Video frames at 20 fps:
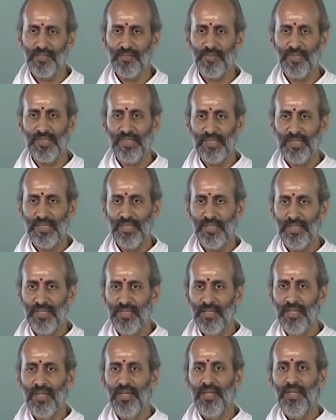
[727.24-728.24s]
is
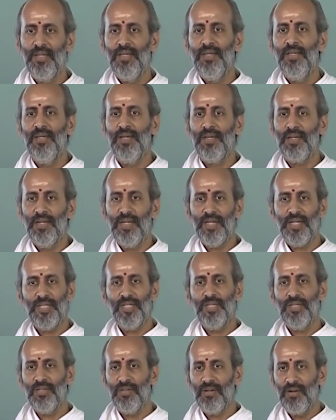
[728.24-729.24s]
basically a
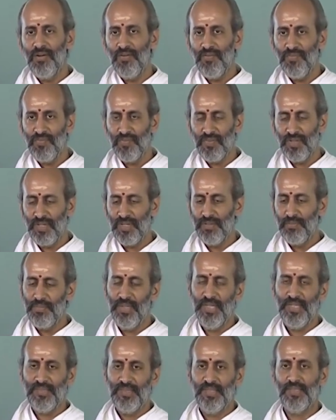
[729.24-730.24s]
collection of
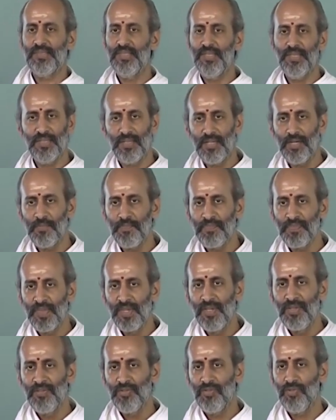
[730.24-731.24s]
bricks, etc.
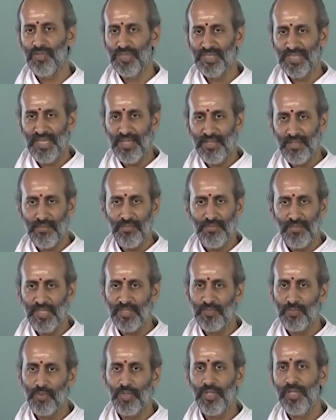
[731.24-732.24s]
So Chayanam
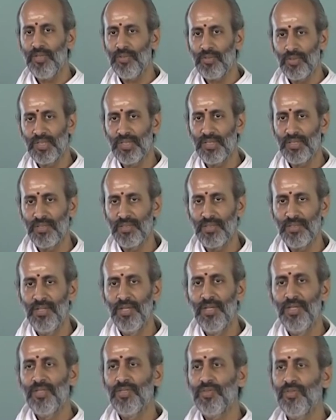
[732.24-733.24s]
is putting together.
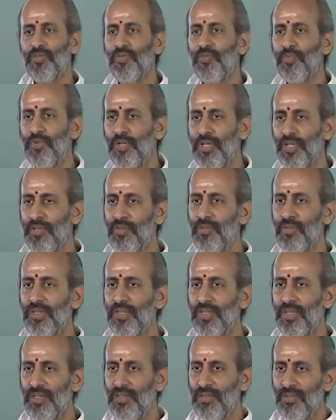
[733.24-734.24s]
So putting
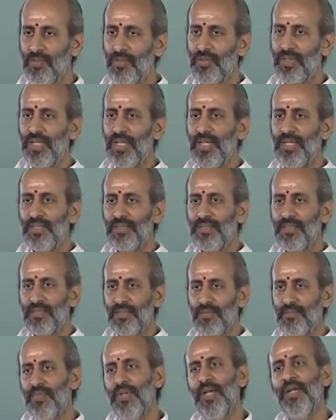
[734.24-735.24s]
together to create a
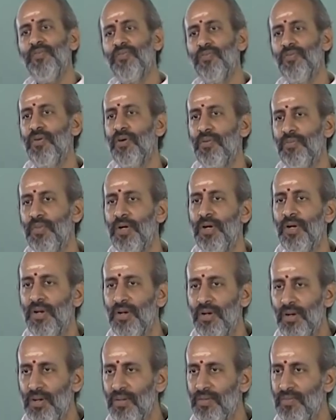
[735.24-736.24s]
certain platform
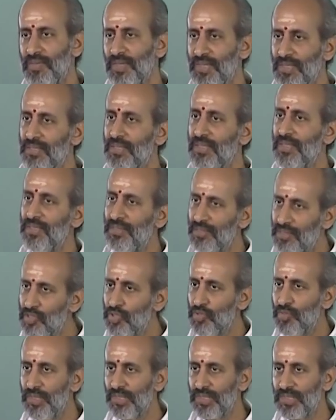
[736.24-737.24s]
on which these
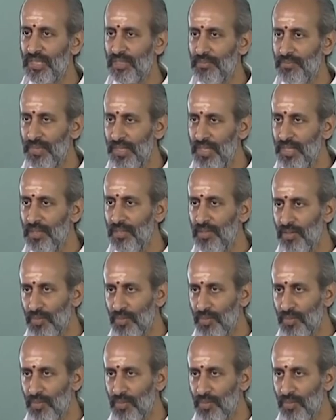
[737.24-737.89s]
rituals can be